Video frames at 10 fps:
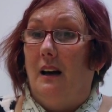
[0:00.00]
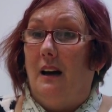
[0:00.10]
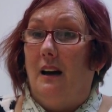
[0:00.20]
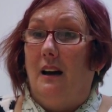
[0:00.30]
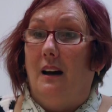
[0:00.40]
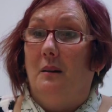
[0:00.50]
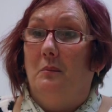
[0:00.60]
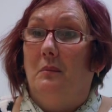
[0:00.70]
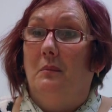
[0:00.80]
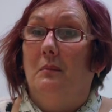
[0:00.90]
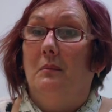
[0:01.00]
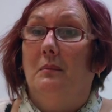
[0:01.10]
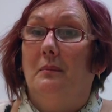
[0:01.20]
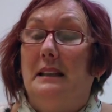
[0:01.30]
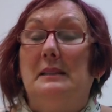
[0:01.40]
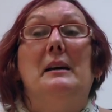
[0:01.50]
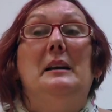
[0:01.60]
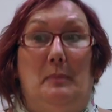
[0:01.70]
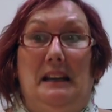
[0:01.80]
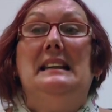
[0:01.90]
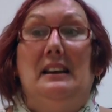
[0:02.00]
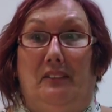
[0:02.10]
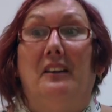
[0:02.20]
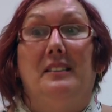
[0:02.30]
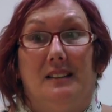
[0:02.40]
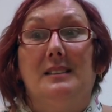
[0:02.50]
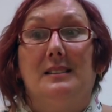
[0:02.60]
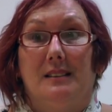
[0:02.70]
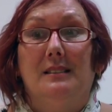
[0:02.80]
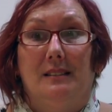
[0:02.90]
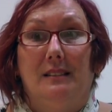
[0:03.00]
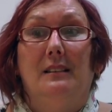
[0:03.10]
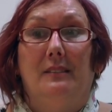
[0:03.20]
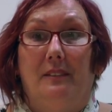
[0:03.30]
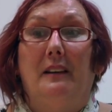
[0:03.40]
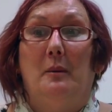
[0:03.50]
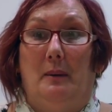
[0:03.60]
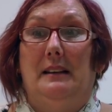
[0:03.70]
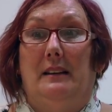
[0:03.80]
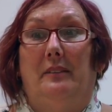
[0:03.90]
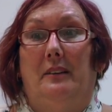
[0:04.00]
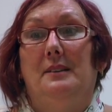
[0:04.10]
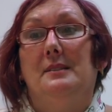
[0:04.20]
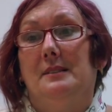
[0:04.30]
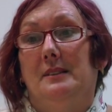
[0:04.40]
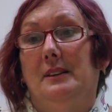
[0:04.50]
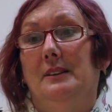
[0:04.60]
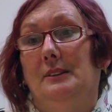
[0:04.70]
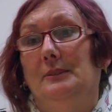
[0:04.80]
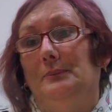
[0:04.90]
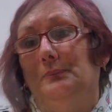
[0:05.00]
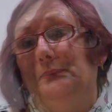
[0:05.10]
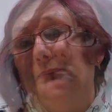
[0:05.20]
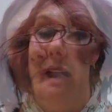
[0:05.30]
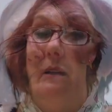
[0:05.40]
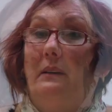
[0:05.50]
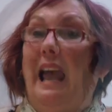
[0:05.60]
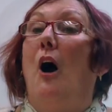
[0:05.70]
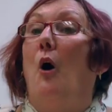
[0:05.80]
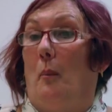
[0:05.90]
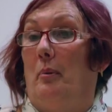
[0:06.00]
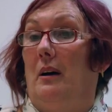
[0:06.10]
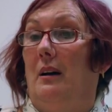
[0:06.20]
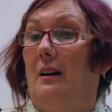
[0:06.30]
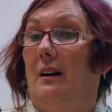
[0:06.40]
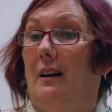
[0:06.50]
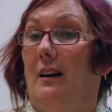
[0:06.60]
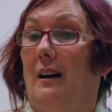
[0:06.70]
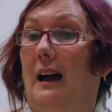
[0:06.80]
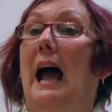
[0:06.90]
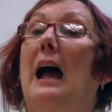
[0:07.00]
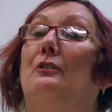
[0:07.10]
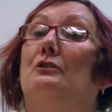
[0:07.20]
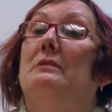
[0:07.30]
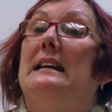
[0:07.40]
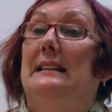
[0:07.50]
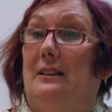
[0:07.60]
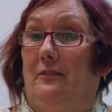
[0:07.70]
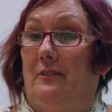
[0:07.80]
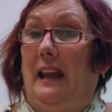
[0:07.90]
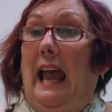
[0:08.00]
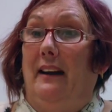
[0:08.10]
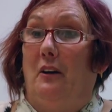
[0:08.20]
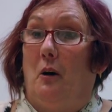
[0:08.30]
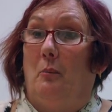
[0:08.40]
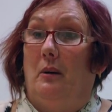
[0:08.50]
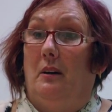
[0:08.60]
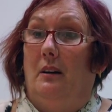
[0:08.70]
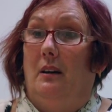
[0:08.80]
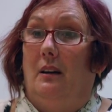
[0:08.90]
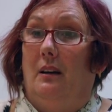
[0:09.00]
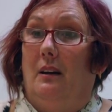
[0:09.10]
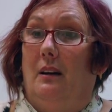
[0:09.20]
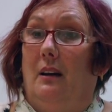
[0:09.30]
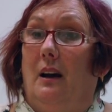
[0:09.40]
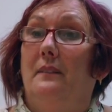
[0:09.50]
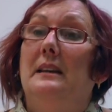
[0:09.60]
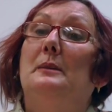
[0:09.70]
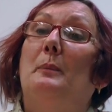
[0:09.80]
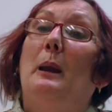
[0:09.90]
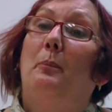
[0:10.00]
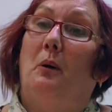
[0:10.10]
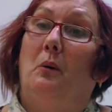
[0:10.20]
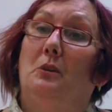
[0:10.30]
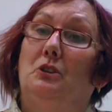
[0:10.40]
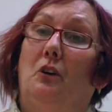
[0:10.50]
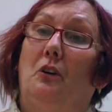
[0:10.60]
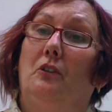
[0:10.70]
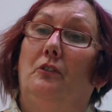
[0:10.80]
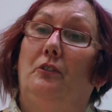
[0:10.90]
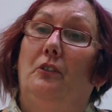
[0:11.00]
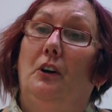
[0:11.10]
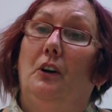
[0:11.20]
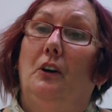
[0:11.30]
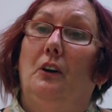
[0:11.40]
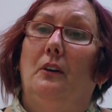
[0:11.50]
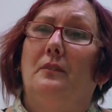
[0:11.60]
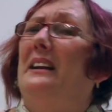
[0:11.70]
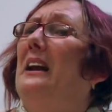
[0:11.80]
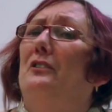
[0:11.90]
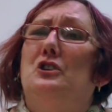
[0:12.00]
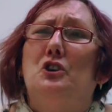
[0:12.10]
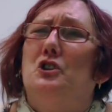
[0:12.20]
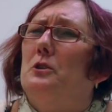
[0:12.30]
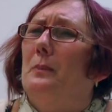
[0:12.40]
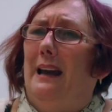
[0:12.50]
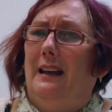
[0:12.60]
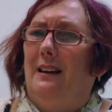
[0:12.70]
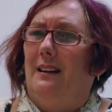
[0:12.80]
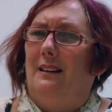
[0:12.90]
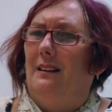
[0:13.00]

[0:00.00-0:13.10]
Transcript: Um, it's made a big difference, a very big difference. I now get up. I have a reason for getting up. And these people sort of, they never judged me.